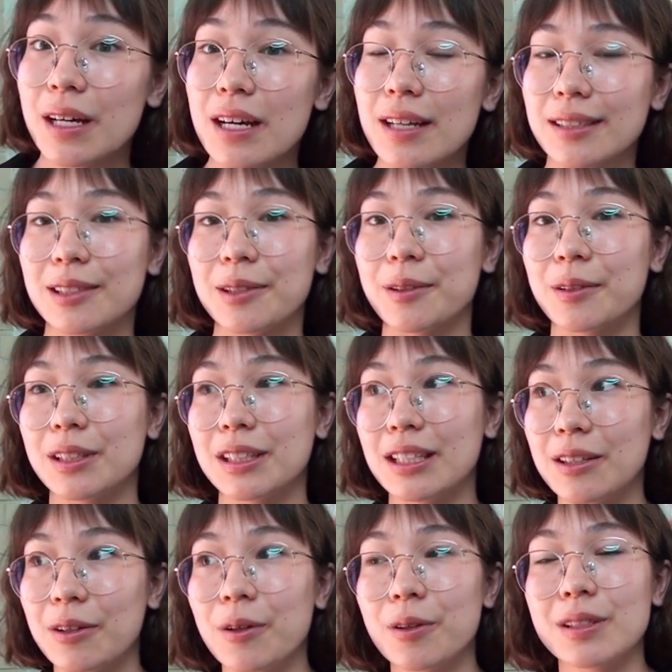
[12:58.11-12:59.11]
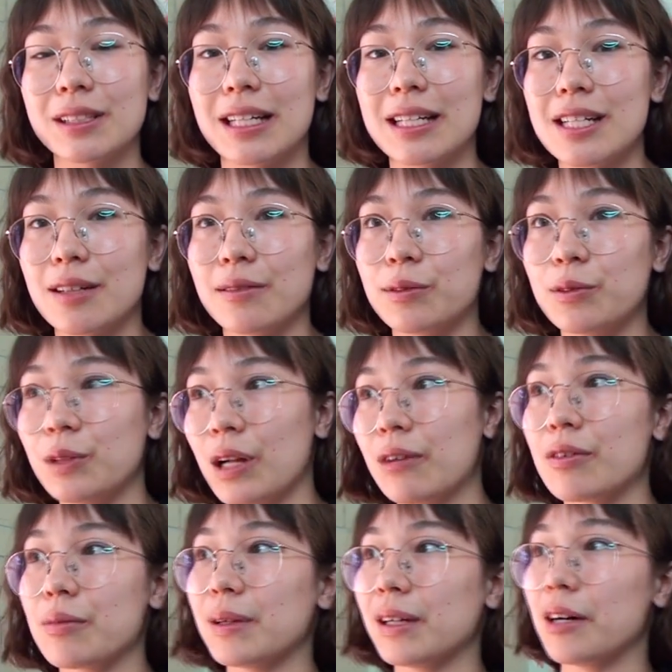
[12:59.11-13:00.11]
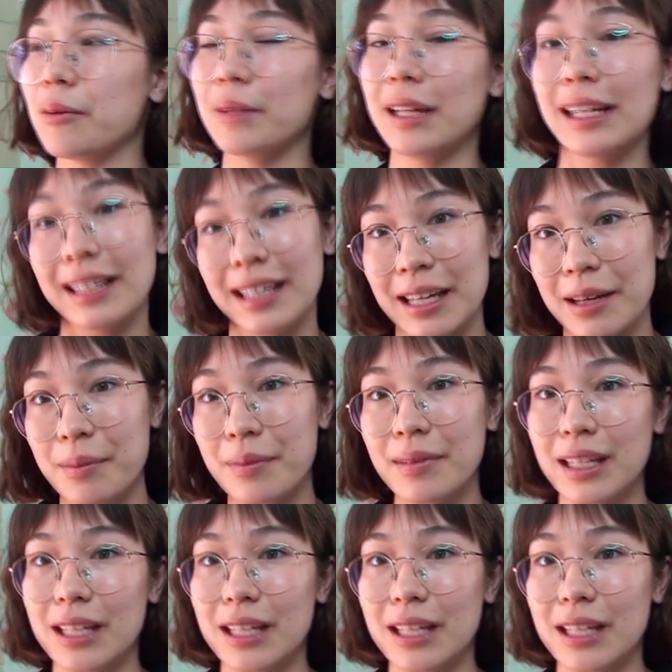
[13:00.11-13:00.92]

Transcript: So she knows that she will never become like him,